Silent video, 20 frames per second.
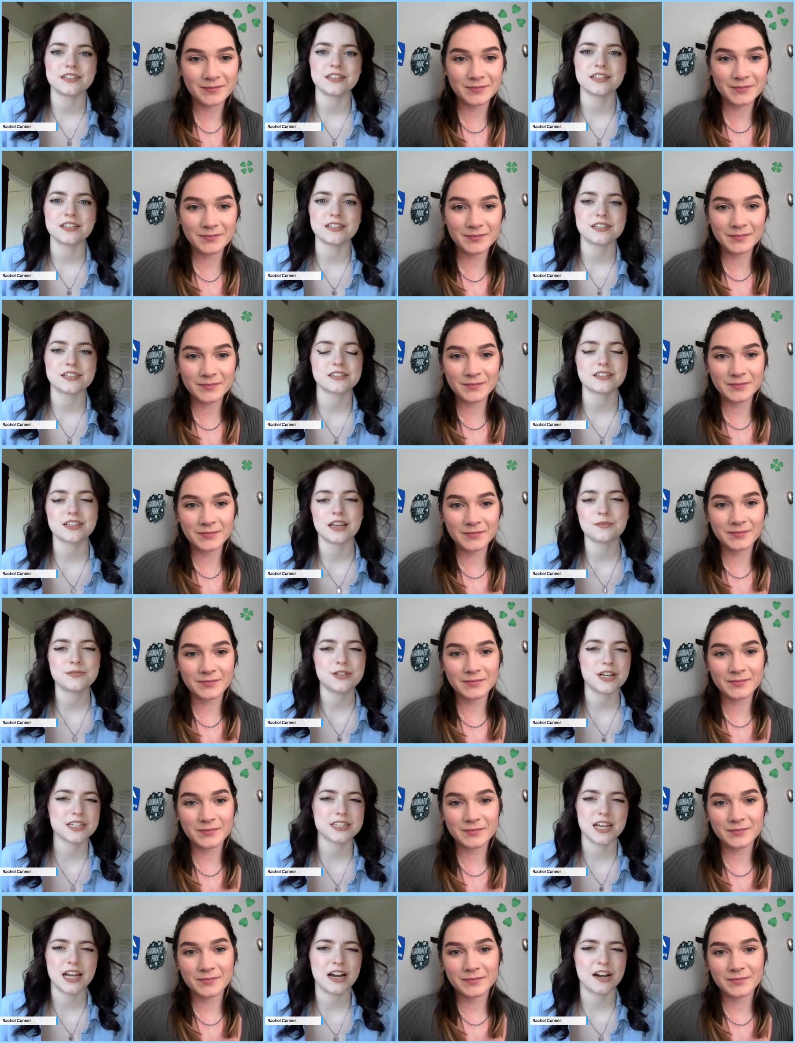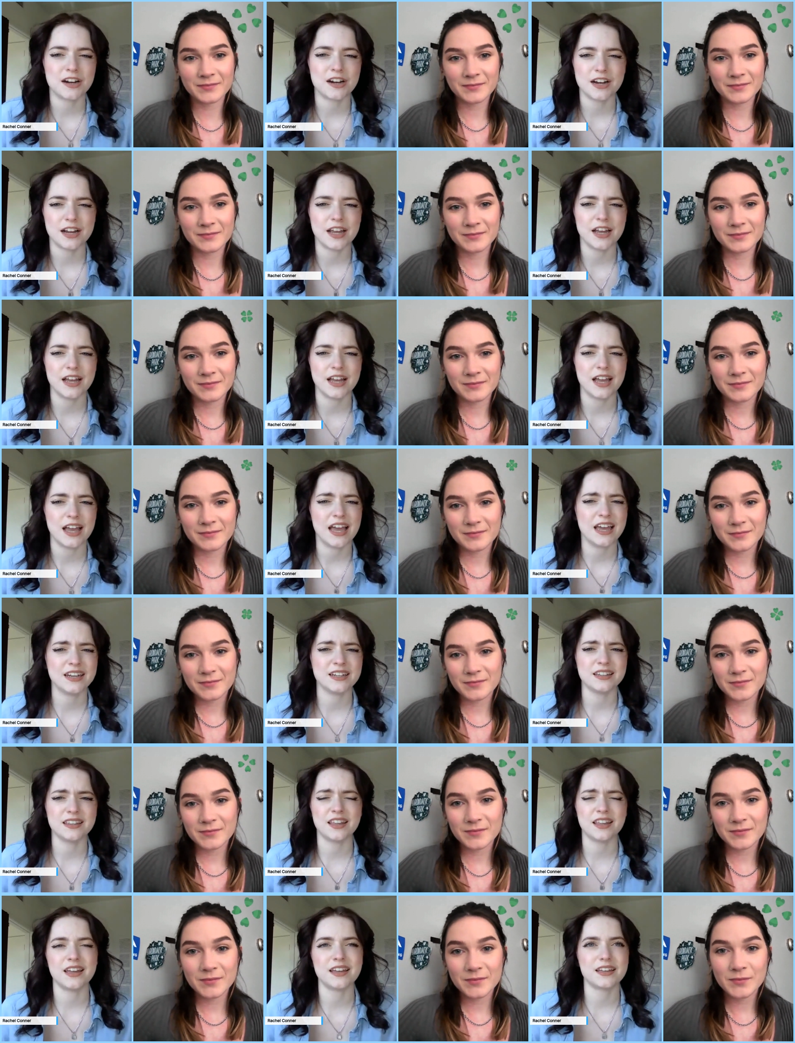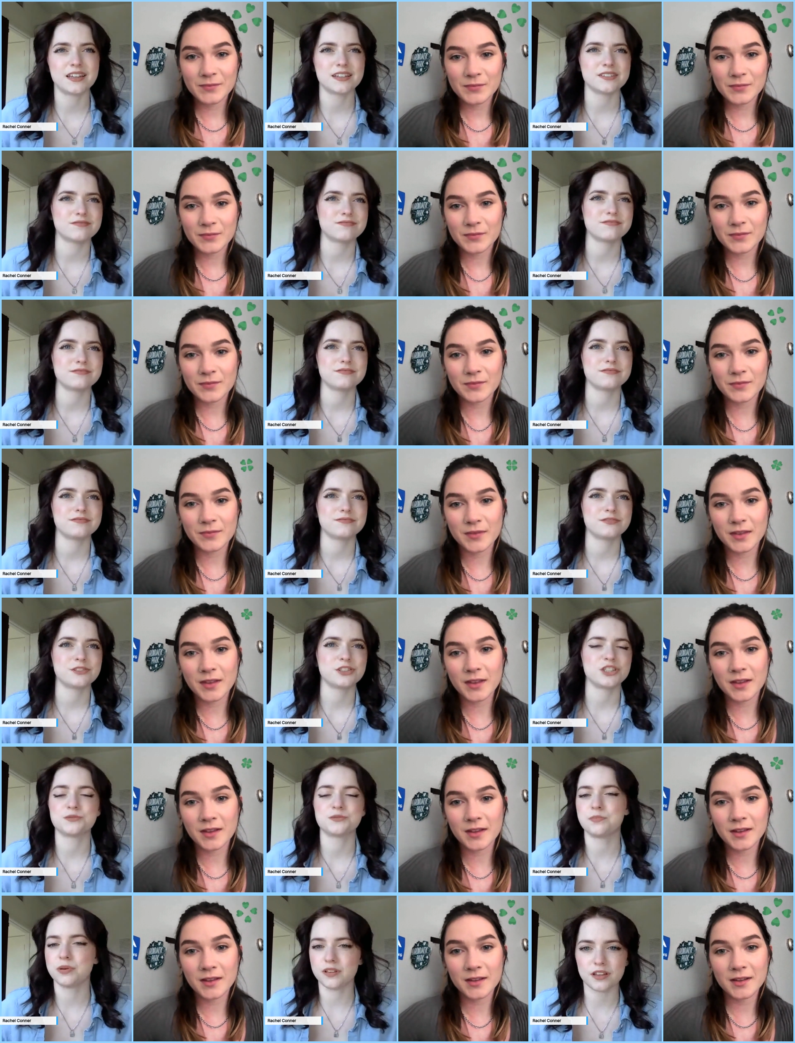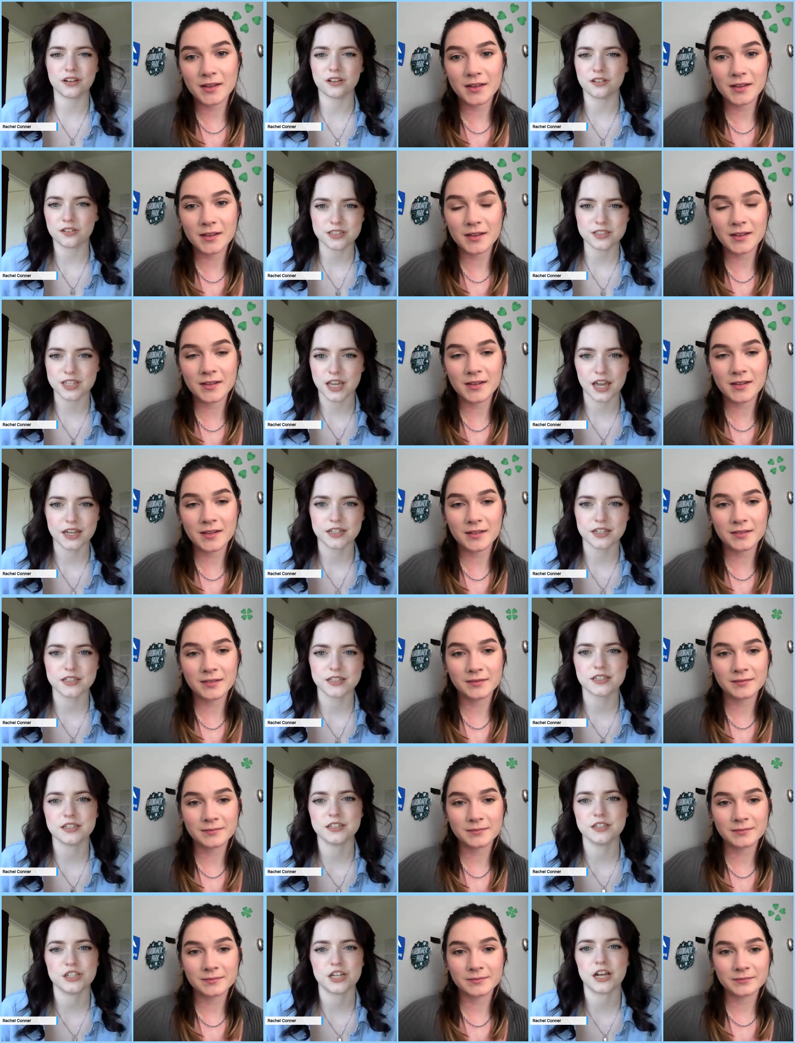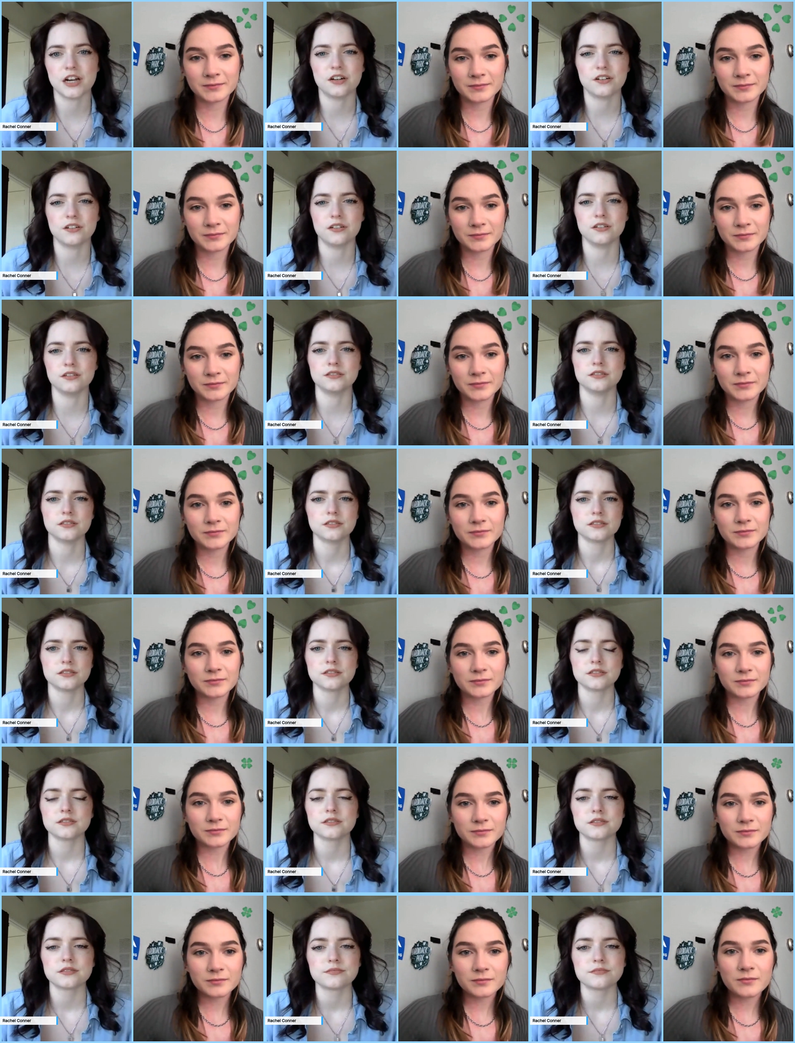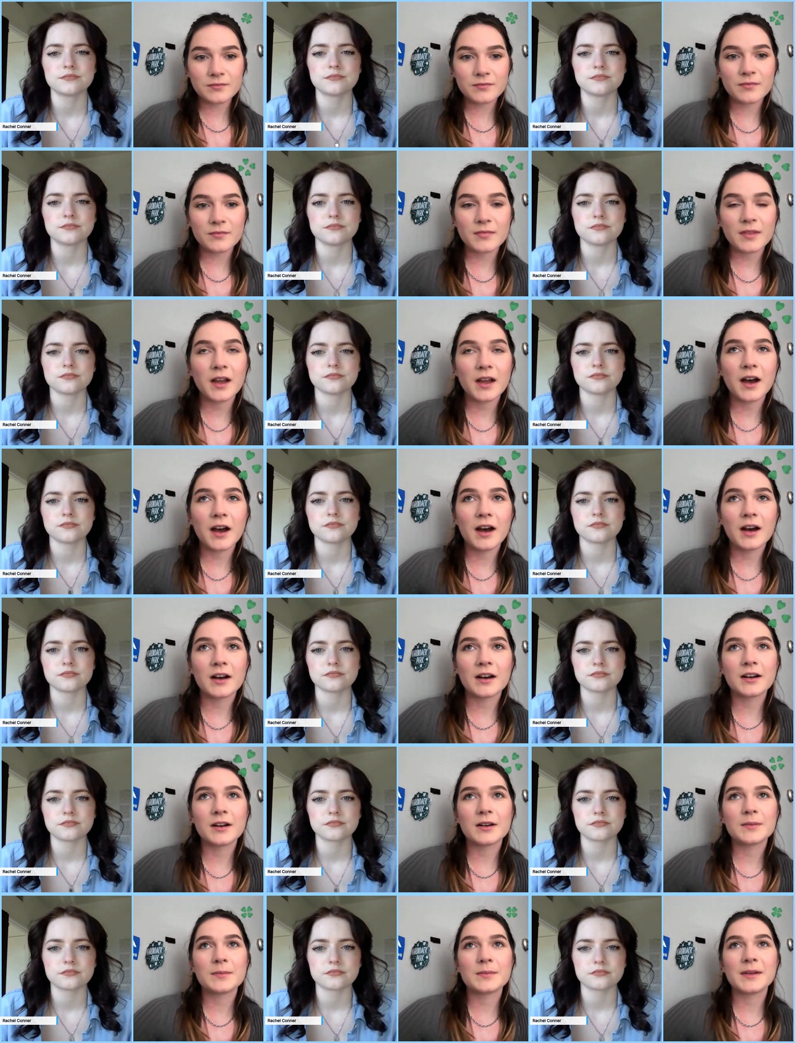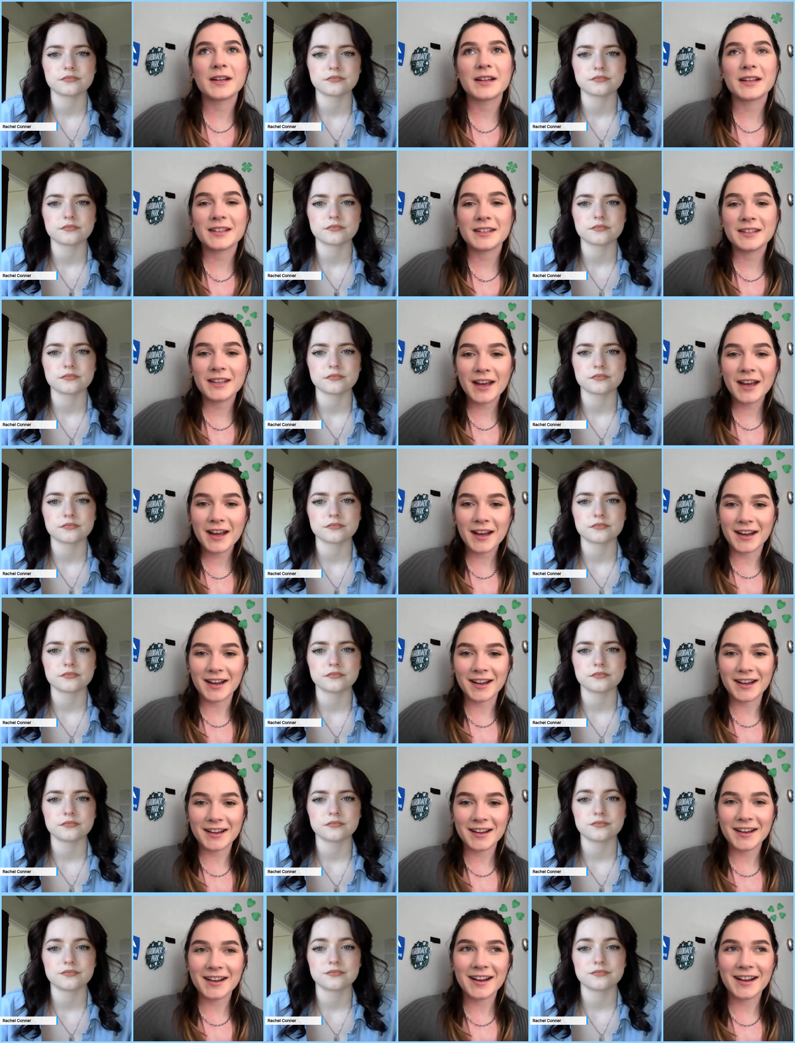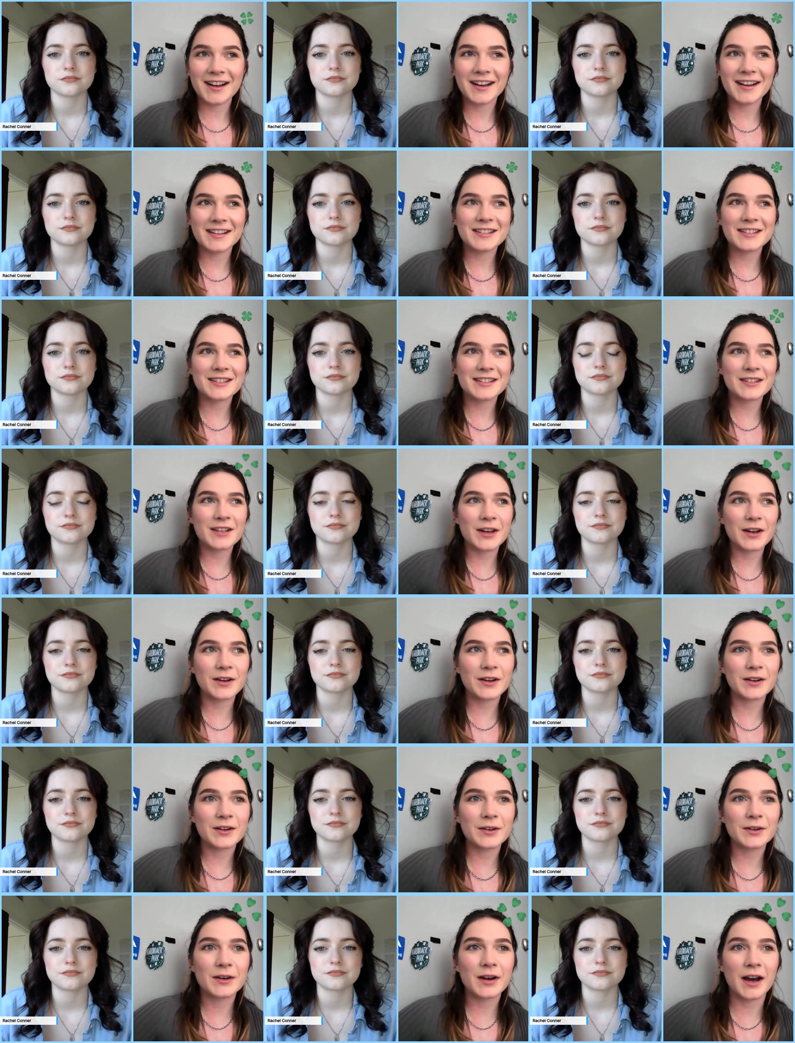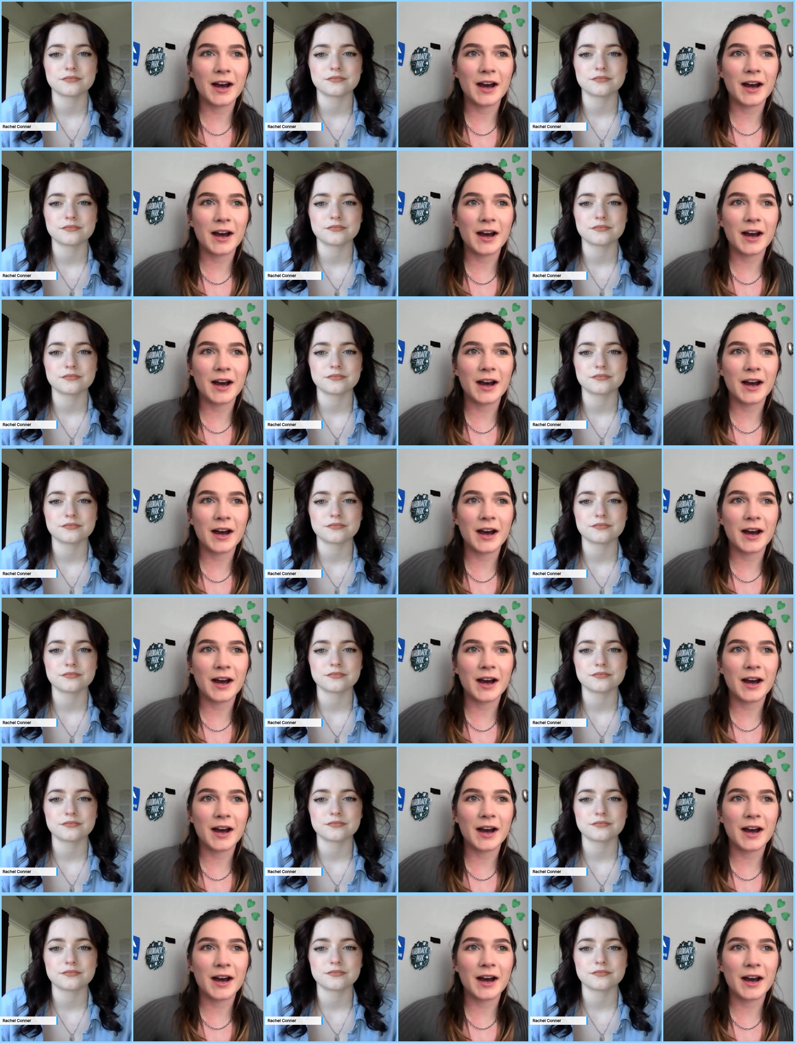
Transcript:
Speaker 1: this subject area and like just political science in general?
Speaker 2: Um, yeah. Uh, so